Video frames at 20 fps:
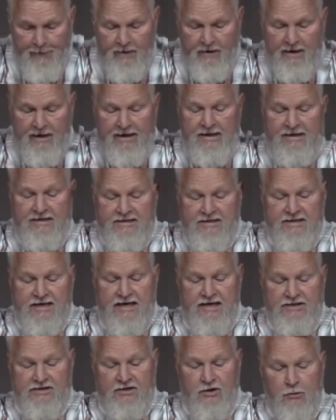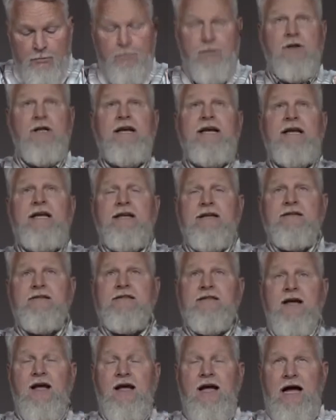And he says, so
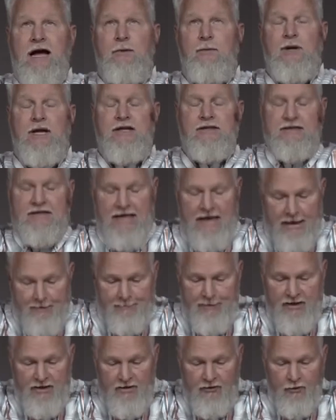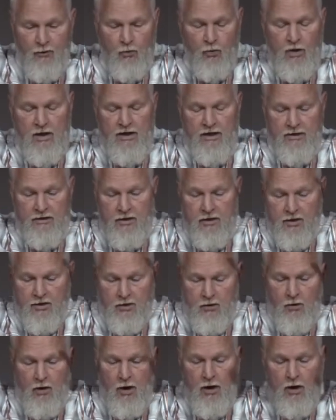please, I want to tap into the one
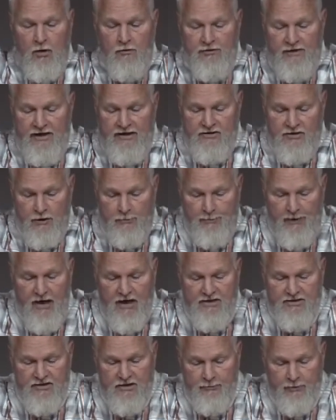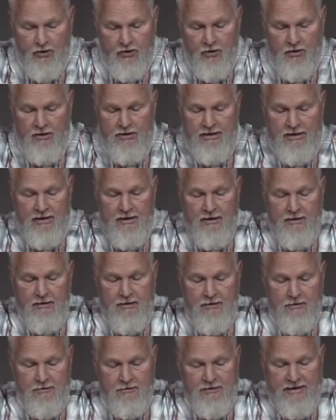who all things are possible.
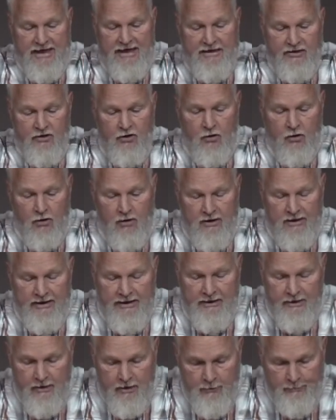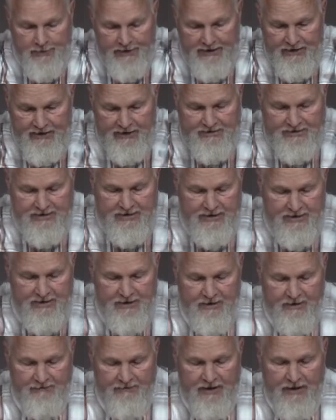Let your ear be
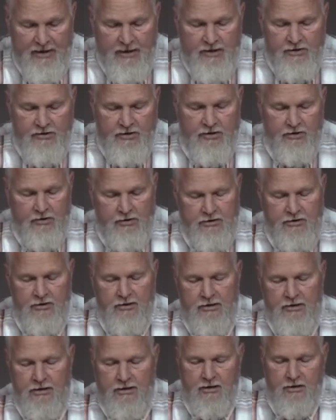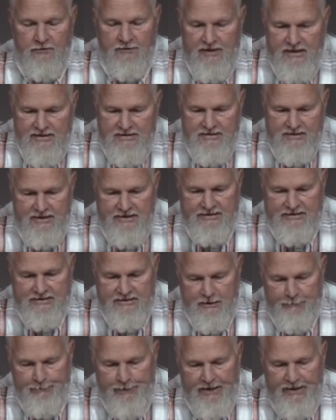attentive. Do you hear this? It's
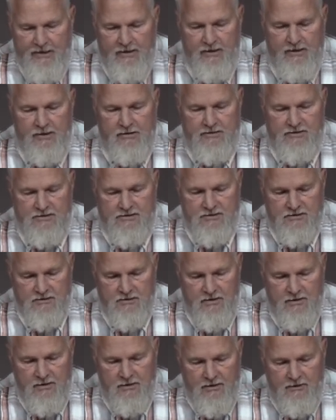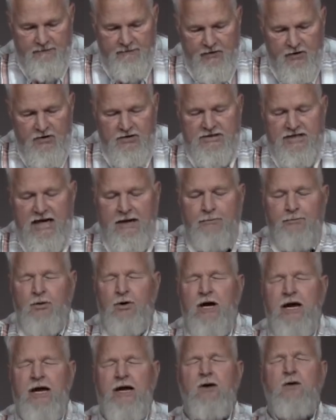dependence. First, I
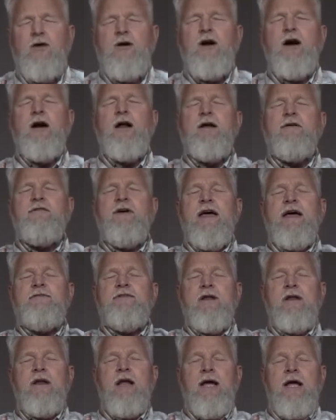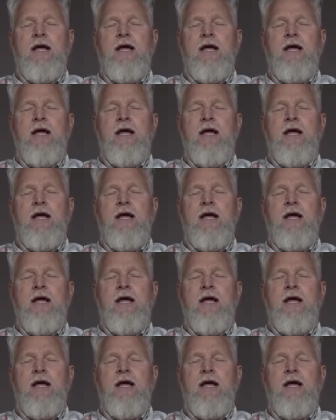pray, O God of heaven,